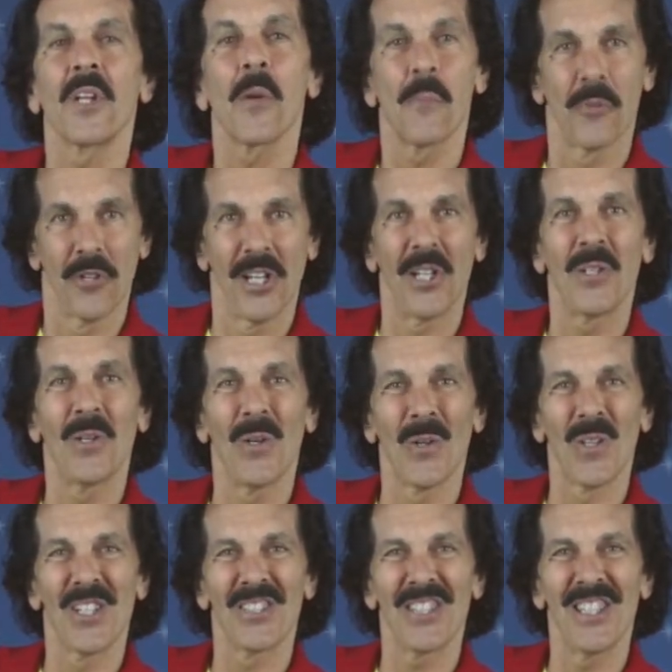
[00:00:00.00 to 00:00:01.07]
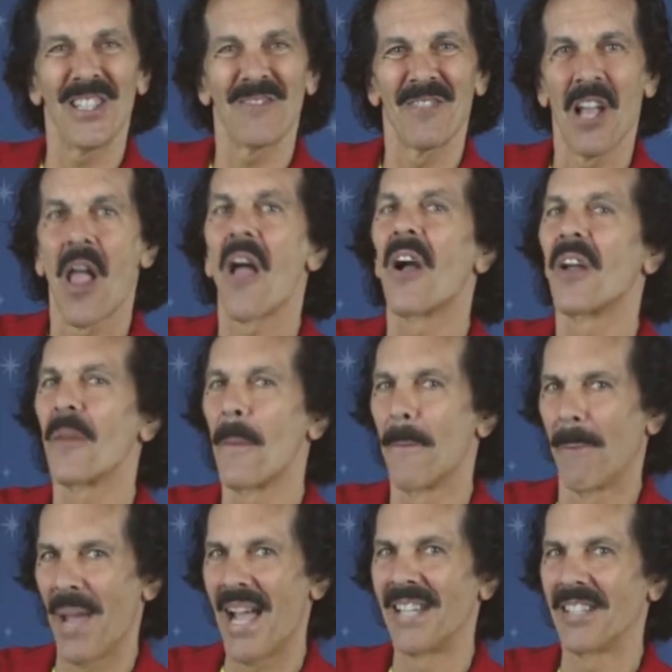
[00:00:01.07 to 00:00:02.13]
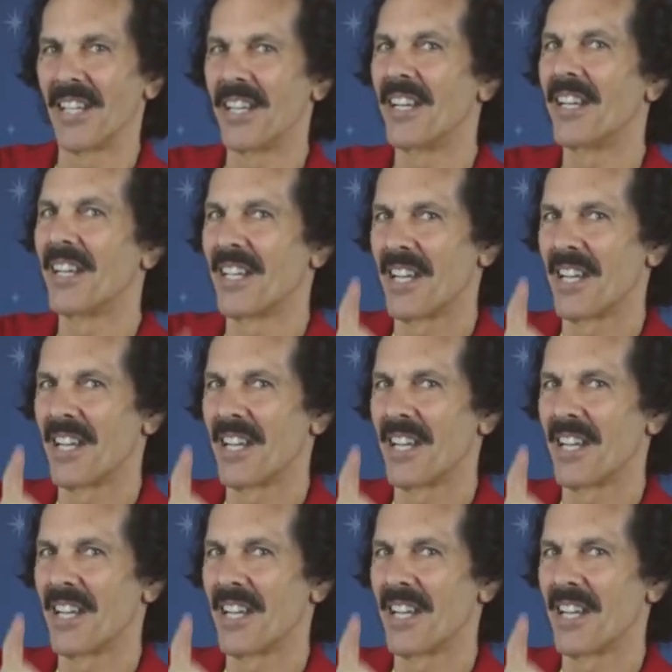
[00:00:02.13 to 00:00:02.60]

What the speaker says: Pretty cool, isn't it? Banded.